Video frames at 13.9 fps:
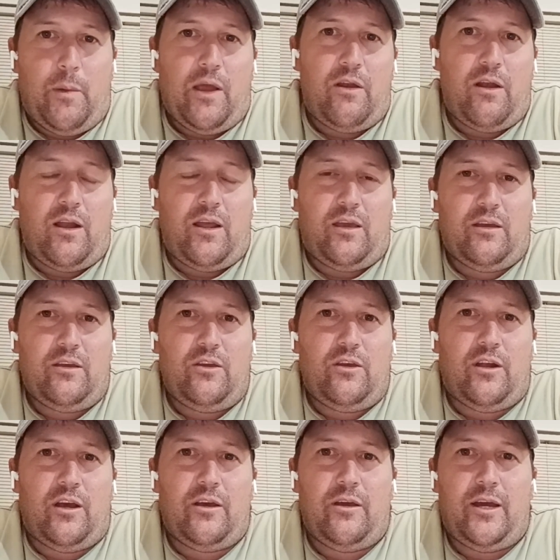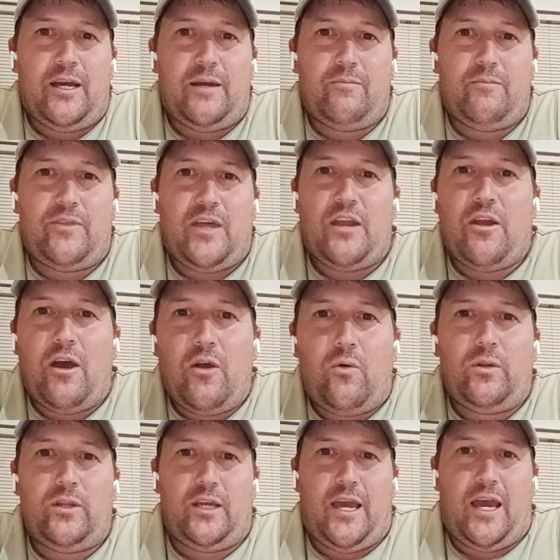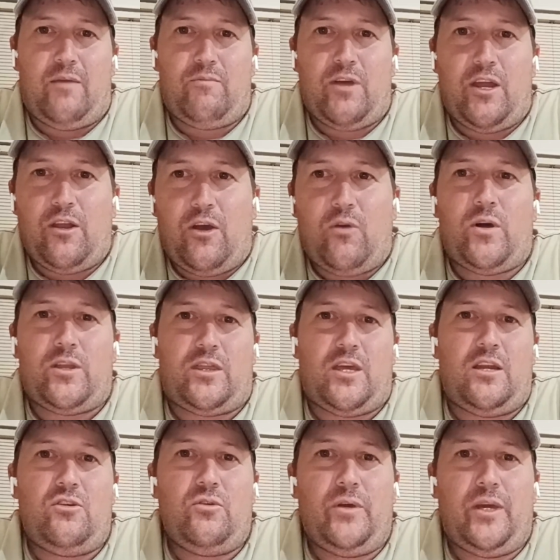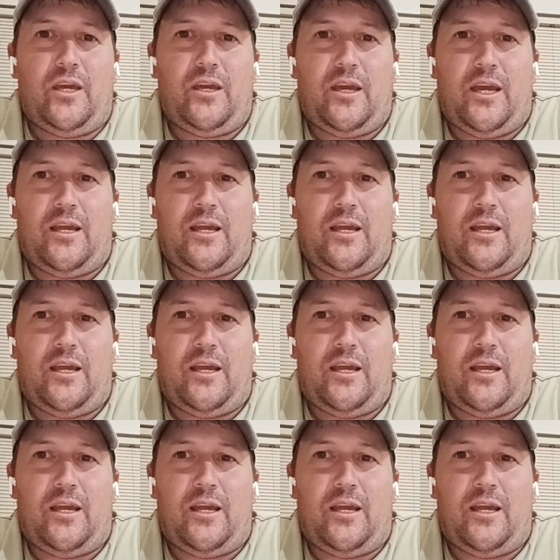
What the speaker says: They know all the game, they know what they're doing,